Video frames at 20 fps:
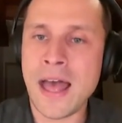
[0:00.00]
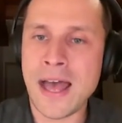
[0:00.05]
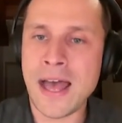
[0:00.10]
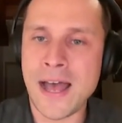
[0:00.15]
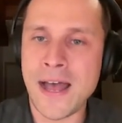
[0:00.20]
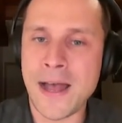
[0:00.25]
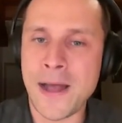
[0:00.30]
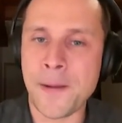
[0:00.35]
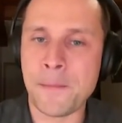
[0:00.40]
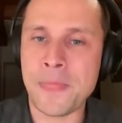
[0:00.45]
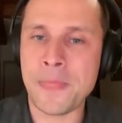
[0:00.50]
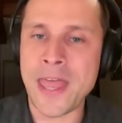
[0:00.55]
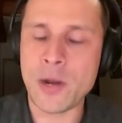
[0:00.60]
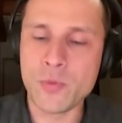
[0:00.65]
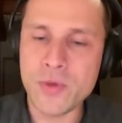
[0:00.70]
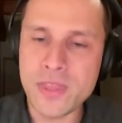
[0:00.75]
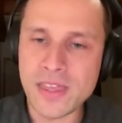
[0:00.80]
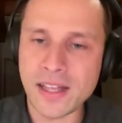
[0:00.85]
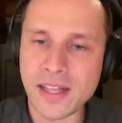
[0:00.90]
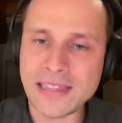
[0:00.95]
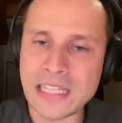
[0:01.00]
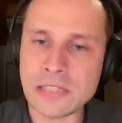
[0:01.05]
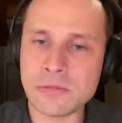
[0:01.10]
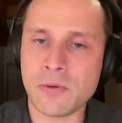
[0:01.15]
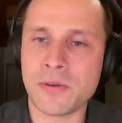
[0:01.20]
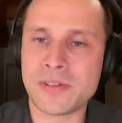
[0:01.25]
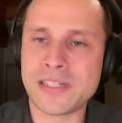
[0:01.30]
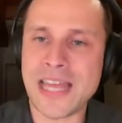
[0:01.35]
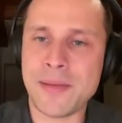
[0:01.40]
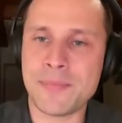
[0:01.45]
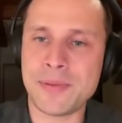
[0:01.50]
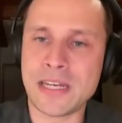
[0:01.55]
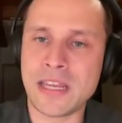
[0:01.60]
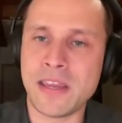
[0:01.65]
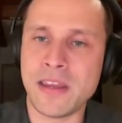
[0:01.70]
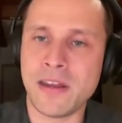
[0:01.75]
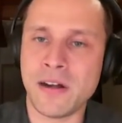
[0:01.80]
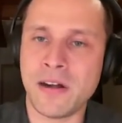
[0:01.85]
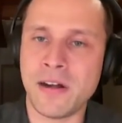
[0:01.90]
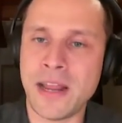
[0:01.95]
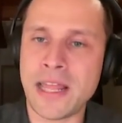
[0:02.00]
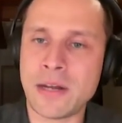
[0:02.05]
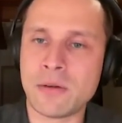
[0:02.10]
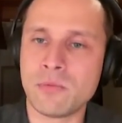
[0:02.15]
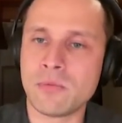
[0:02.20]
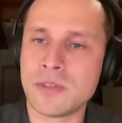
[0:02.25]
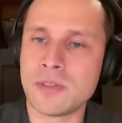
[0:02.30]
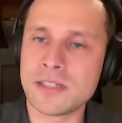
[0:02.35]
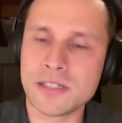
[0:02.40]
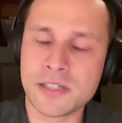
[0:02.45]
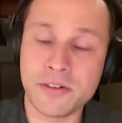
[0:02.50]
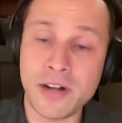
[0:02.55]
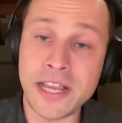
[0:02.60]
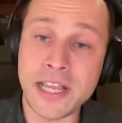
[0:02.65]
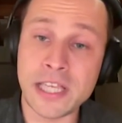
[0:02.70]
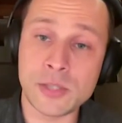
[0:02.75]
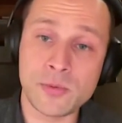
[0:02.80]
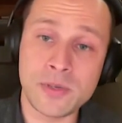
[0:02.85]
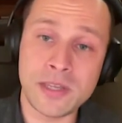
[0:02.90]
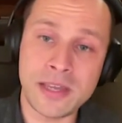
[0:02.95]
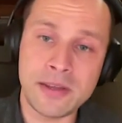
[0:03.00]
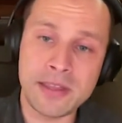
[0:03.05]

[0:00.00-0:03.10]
And we thought that's what was happening here. And this is great because